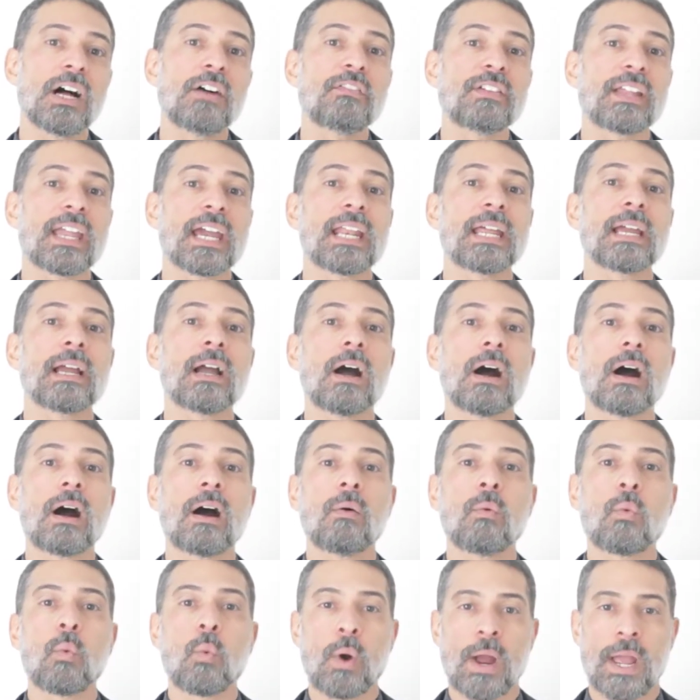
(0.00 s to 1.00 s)
of getting
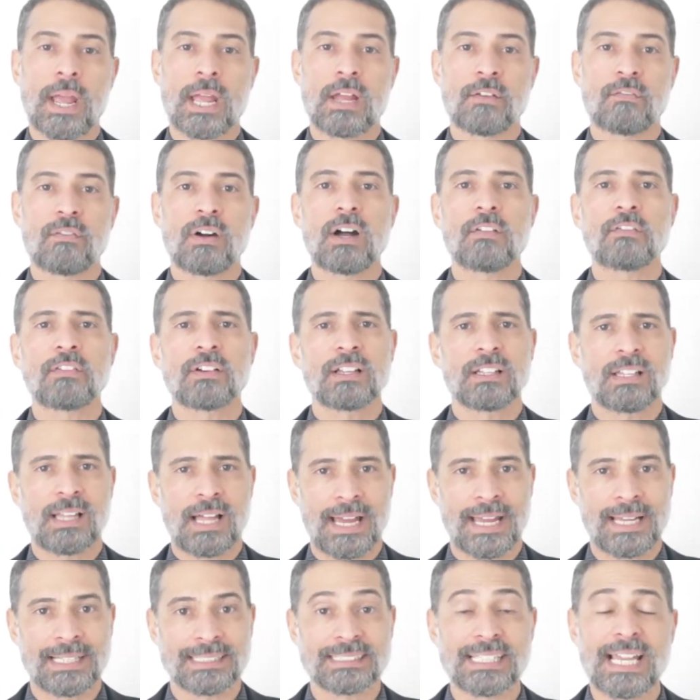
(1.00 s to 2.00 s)
a wave of
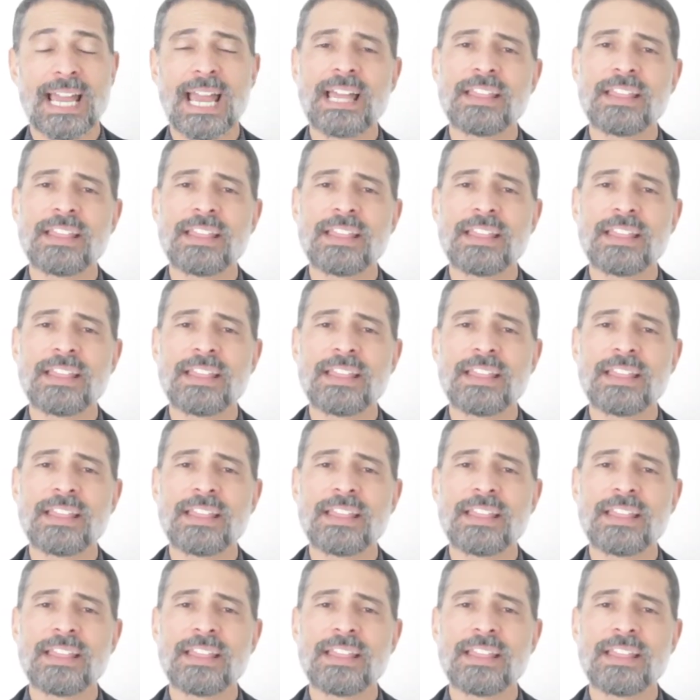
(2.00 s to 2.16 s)
clients